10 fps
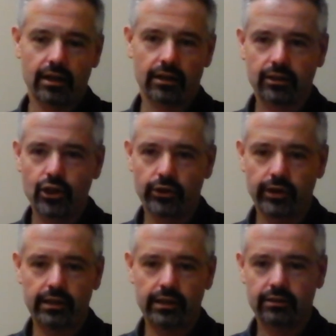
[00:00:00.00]
our
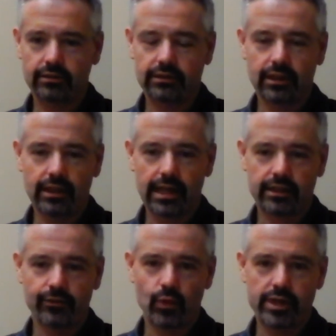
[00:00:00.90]
current
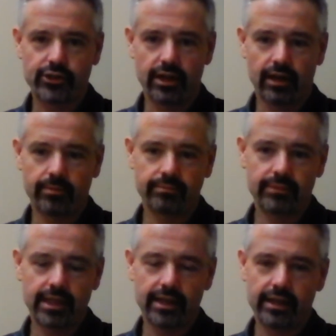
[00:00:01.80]
collective
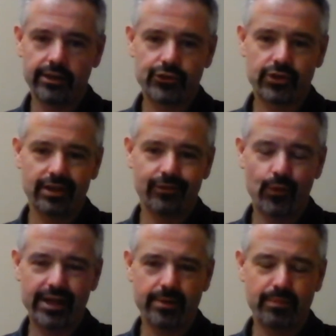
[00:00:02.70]
wisdom is if
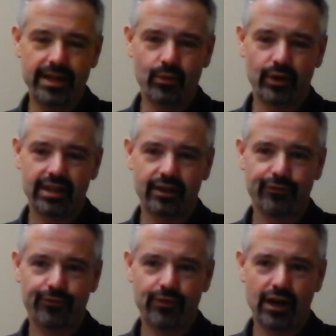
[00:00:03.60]
we can be within a
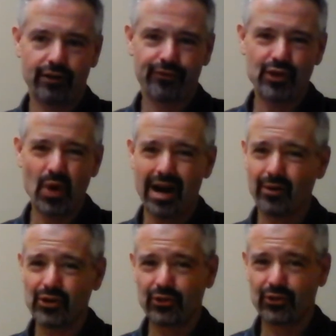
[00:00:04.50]
few
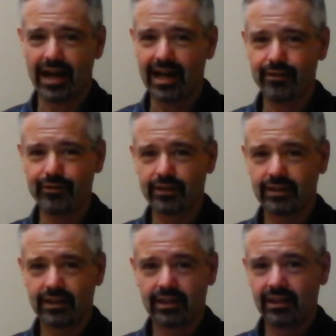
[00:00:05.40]
hours drive
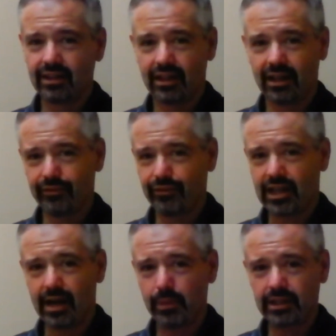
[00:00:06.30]
of the
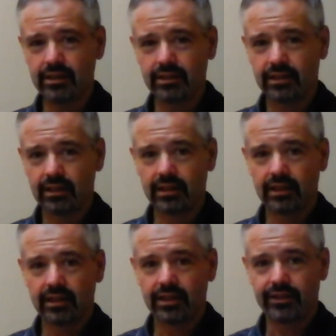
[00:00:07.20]
company,
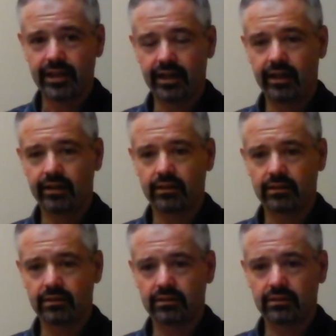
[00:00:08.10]
then,
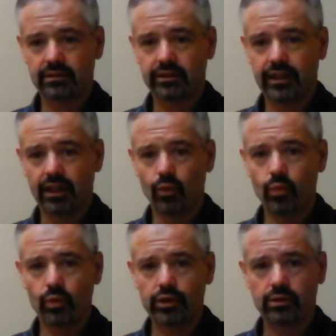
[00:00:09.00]

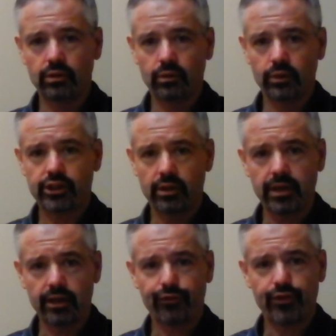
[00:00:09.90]
we should
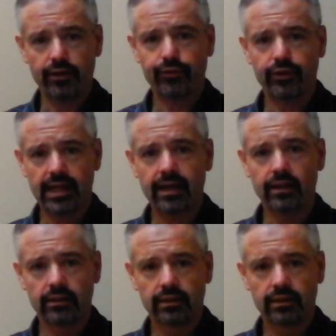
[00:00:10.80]
be a fit for that.